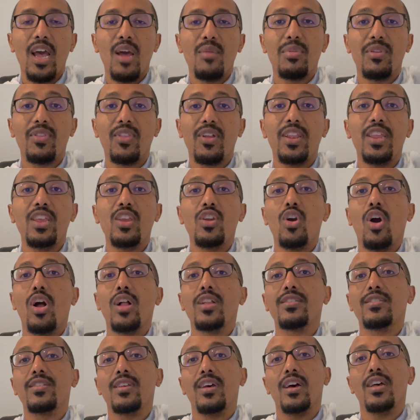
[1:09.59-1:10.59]
but then he
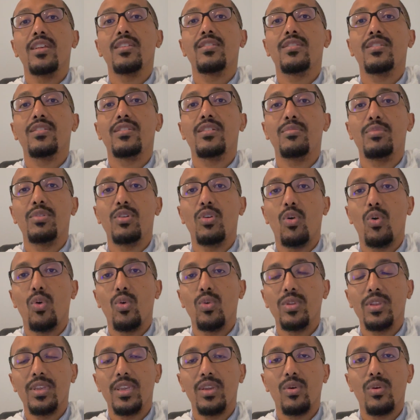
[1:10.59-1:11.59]
calls us to be
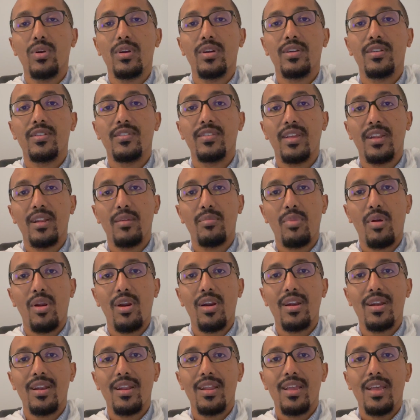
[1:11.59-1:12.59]
holy or set
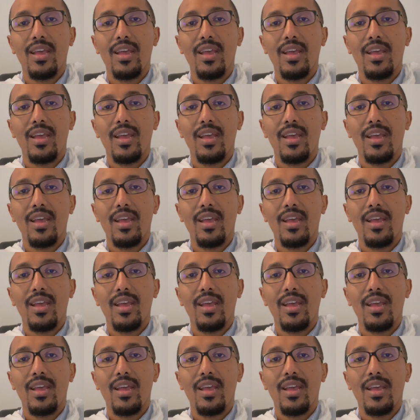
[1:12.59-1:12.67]
apart.